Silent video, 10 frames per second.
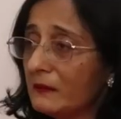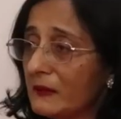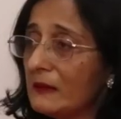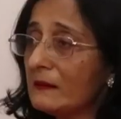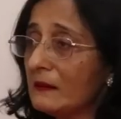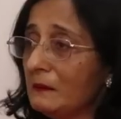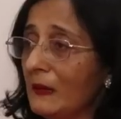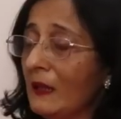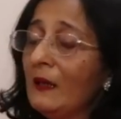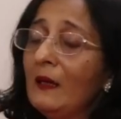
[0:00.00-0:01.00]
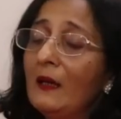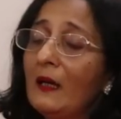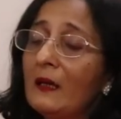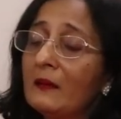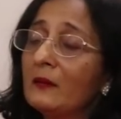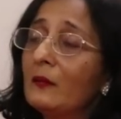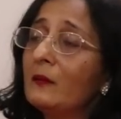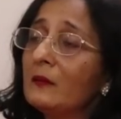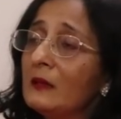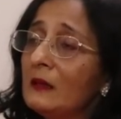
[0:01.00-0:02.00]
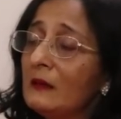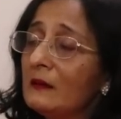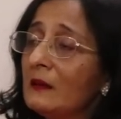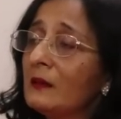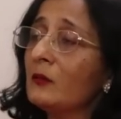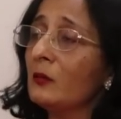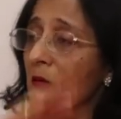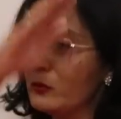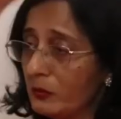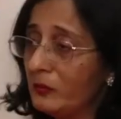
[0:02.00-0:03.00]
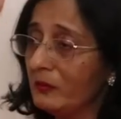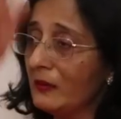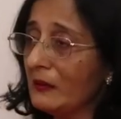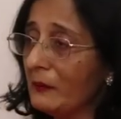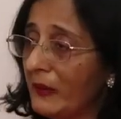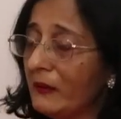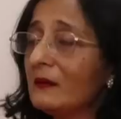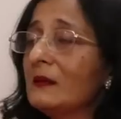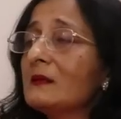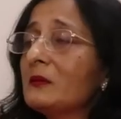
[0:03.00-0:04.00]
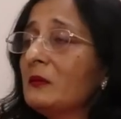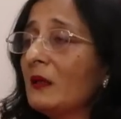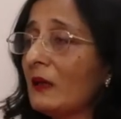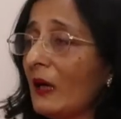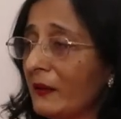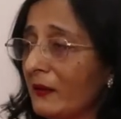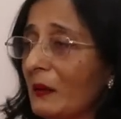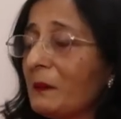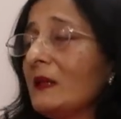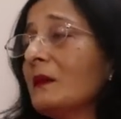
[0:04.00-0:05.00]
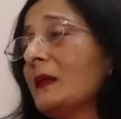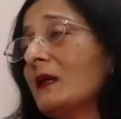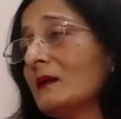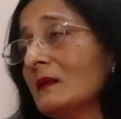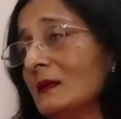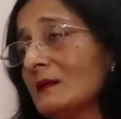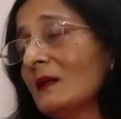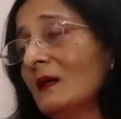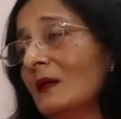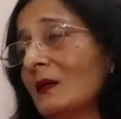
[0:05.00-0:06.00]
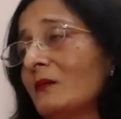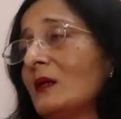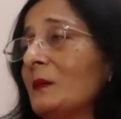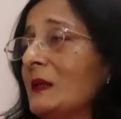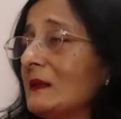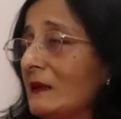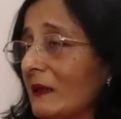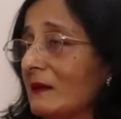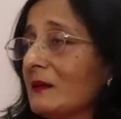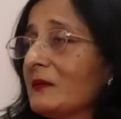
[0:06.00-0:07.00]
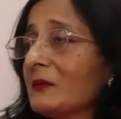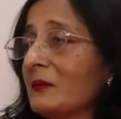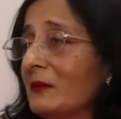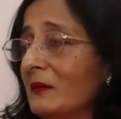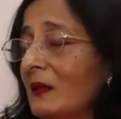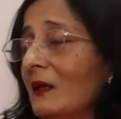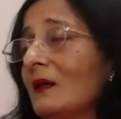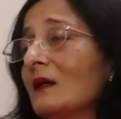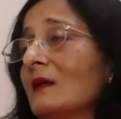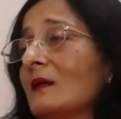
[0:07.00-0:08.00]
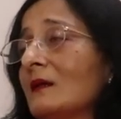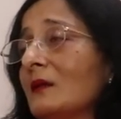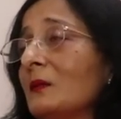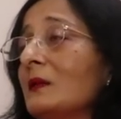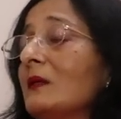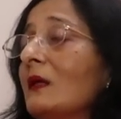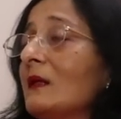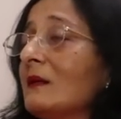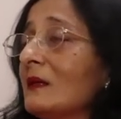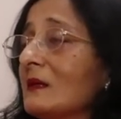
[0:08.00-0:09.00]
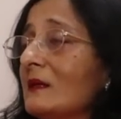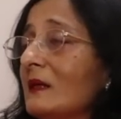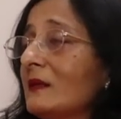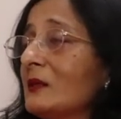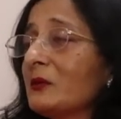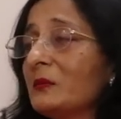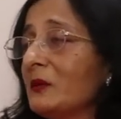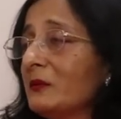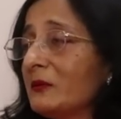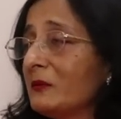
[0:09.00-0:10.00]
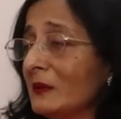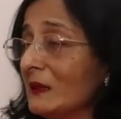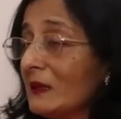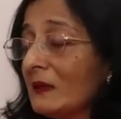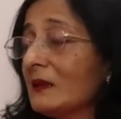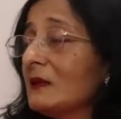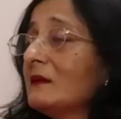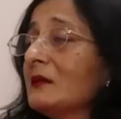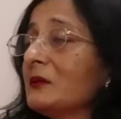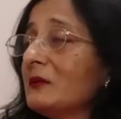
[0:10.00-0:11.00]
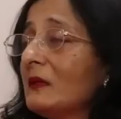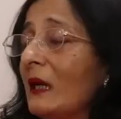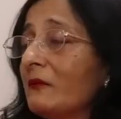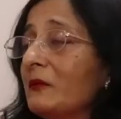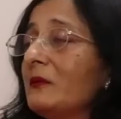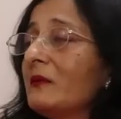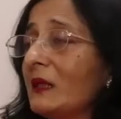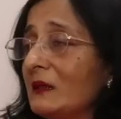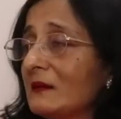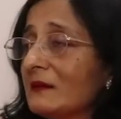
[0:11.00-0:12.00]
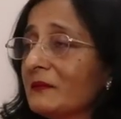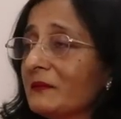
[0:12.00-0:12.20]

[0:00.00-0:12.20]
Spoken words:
system. And only the those in the merit list who are higher up in the merit list will be selected. So the only criteria is that they should be good students and that they should have good grades.